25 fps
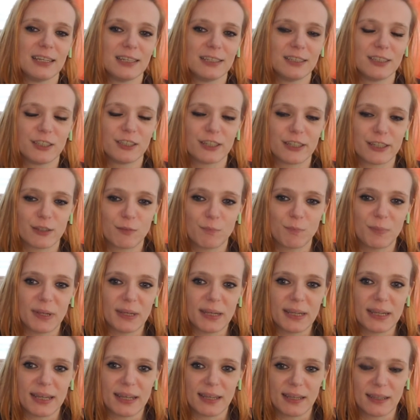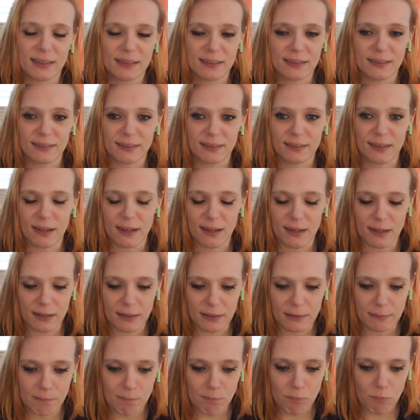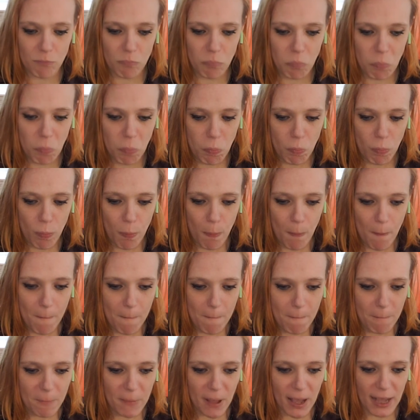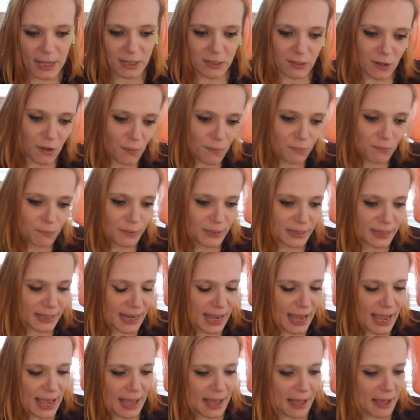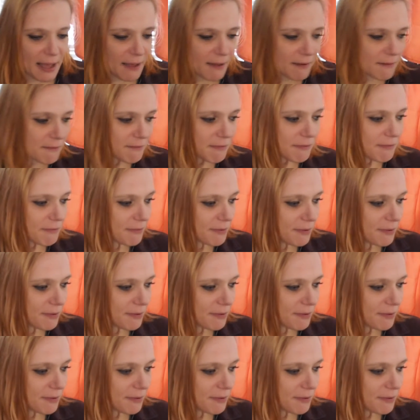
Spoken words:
just because I don't really have